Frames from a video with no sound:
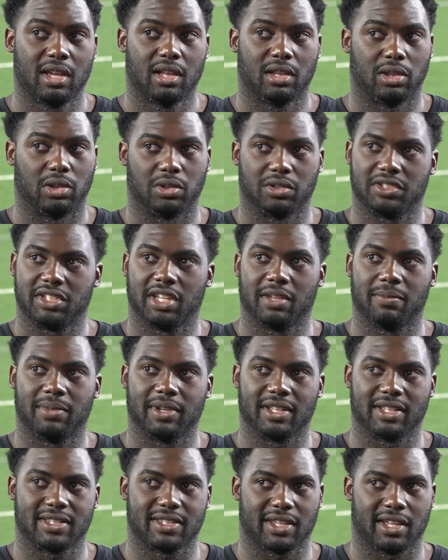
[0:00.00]
little
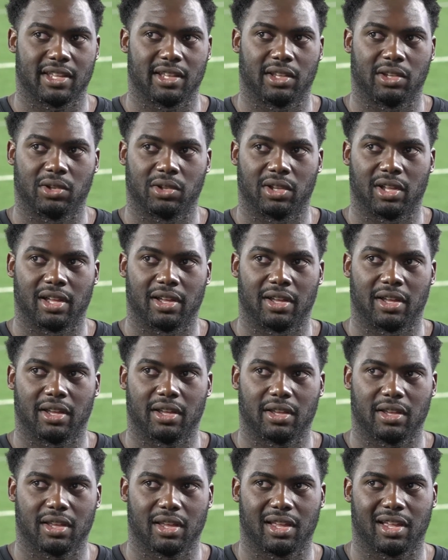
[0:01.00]
tidbits and little
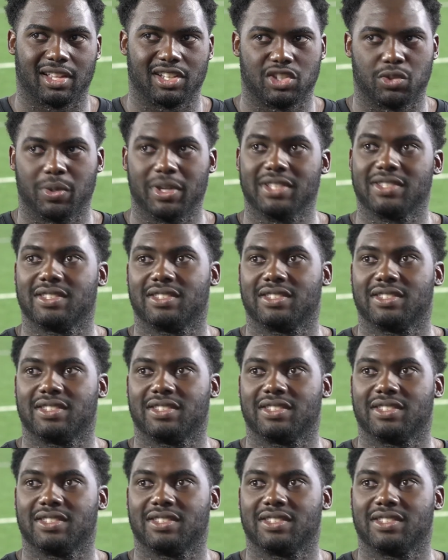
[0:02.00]
tweets